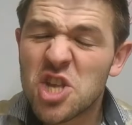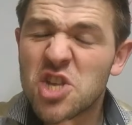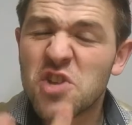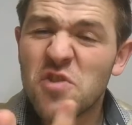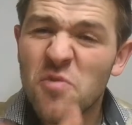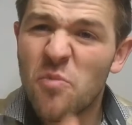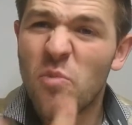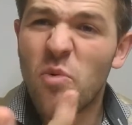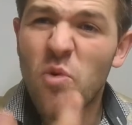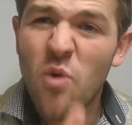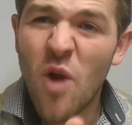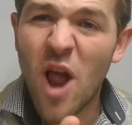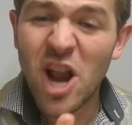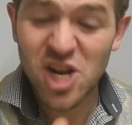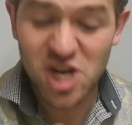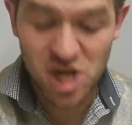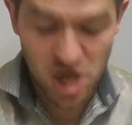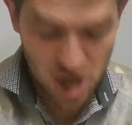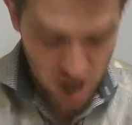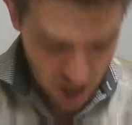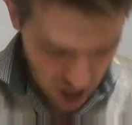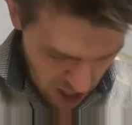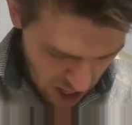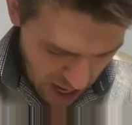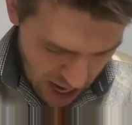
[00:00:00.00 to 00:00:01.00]
of pressure.
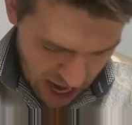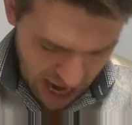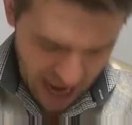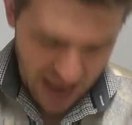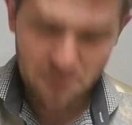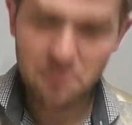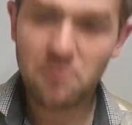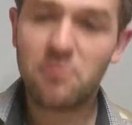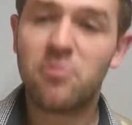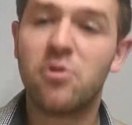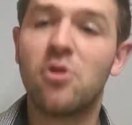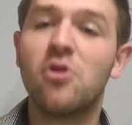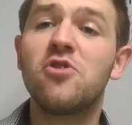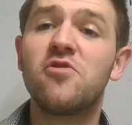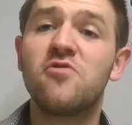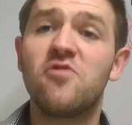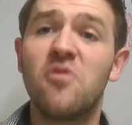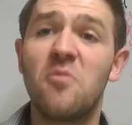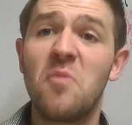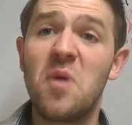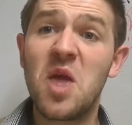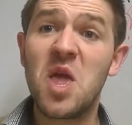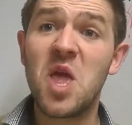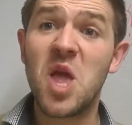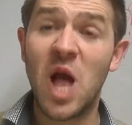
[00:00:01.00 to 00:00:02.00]
Blood from
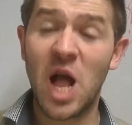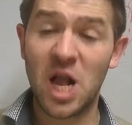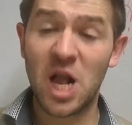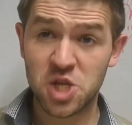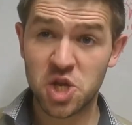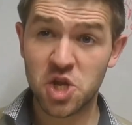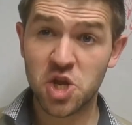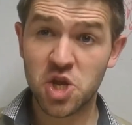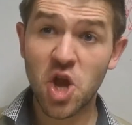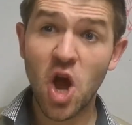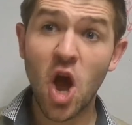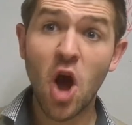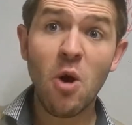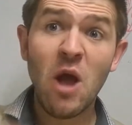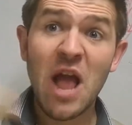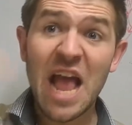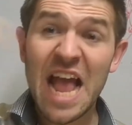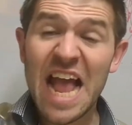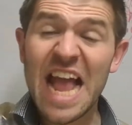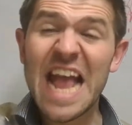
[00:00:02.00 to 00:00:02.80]
here has to go